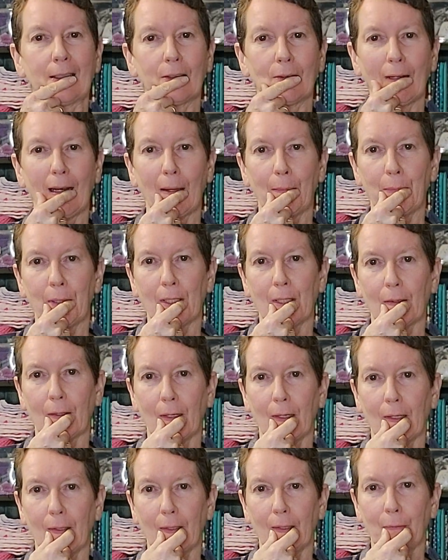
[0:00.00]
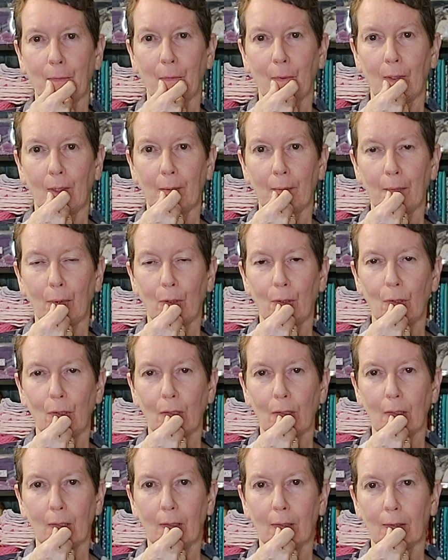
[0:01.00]
grams there are in one
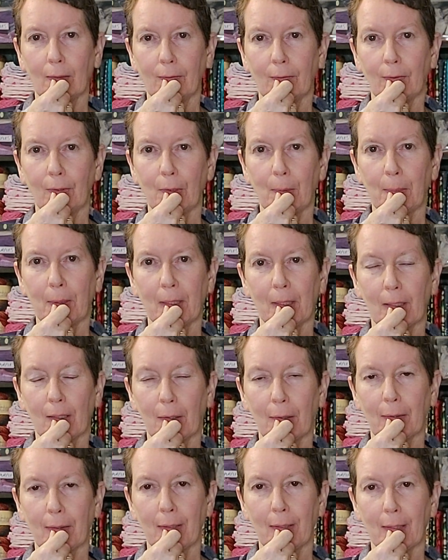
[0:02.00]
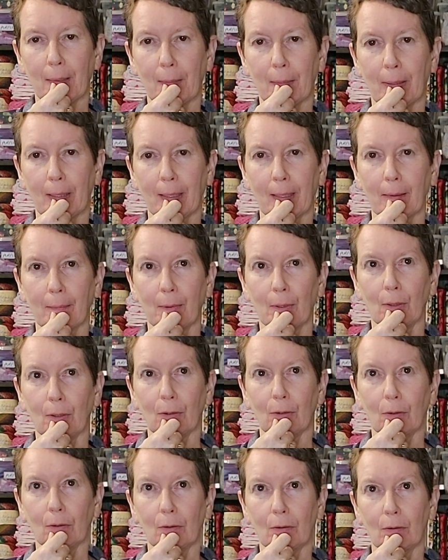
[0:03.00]
ball of Loops and Threads
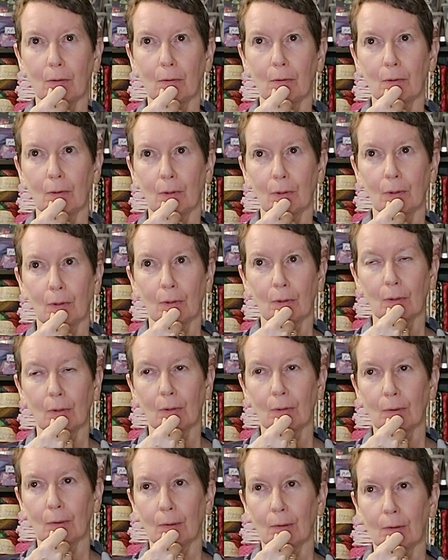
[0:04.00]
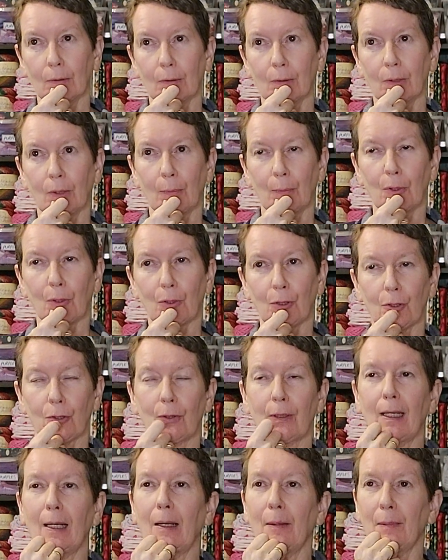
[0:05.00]
Impeccable. I'm not
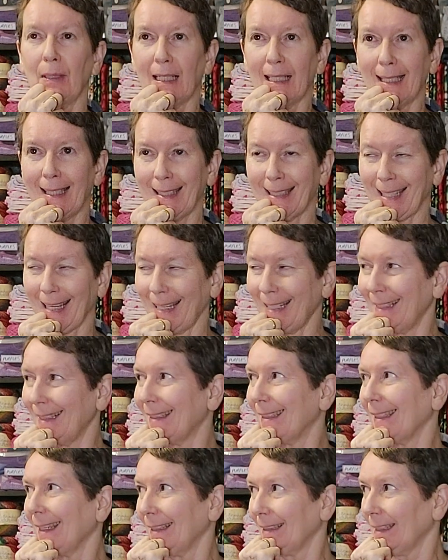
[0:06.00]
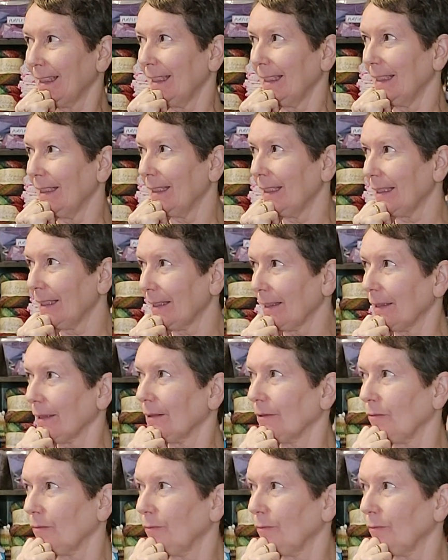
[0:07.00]
sure how many skeins that is.